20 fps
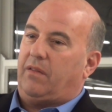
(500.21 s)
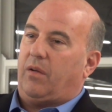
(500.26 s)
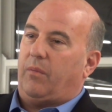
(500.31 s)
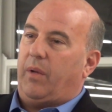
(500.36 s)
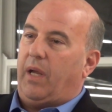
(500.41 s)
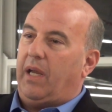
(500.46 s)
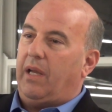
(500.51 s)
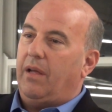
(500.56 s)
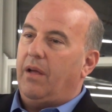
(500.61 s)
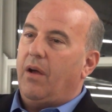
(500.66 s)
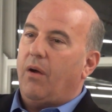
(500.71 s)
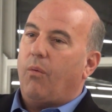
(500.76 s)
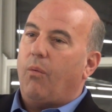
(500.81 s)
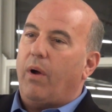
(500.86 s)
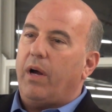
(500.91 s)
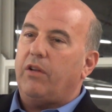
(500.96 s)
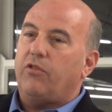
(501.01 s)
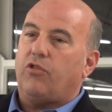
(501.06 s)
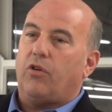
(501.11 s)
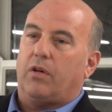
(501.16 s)
to me,
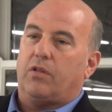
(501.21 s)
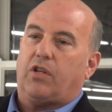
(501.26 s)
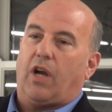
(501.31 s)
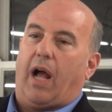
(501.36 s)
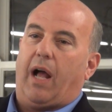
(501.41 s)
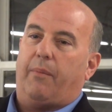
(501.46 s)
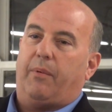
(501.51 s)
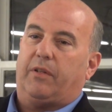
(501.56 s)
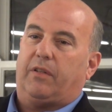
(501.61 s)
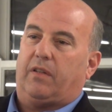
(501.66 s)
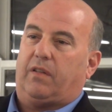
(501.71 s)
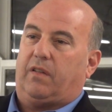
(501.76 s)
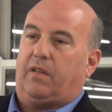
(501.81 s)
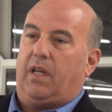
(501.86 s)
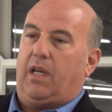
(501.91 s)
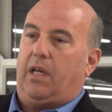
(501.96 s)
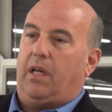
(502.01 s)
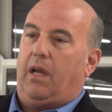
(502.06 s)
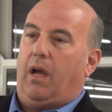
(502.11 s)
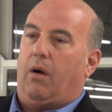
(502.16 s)
what is your job as a
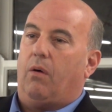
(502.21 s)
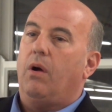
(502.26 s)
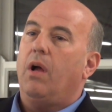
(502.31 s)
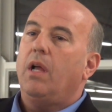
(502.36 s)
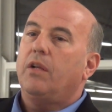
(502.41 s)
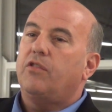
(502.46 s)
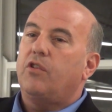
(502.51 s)
CEO?